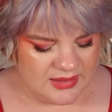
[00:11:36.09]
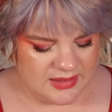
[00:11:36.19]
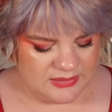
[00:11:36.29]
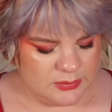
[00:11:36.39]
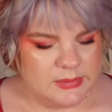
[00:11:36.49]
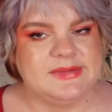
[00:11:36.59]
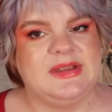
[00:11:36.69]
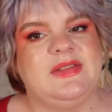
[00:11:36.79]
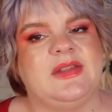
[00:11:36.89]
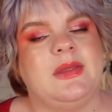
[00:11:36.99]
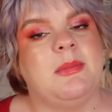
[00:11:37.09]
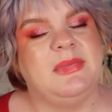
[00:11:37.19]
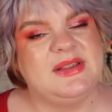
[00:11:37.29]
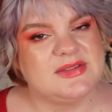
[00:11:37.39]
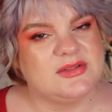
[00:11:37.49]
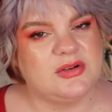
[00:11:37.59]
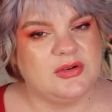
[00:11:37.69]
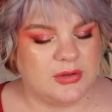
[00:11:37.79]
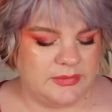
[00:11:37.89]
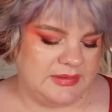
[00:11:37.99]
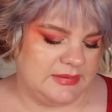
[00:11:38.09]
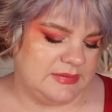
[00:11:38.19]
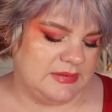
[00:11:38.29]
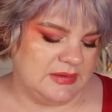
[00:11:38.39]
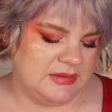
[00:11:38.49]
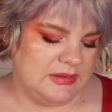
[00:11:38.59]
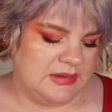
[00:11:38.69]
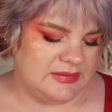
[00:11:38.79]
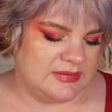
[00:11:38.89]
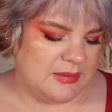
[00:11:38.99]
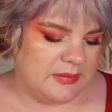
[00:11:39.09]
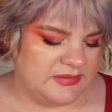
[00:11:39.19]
You will see that the mister on this is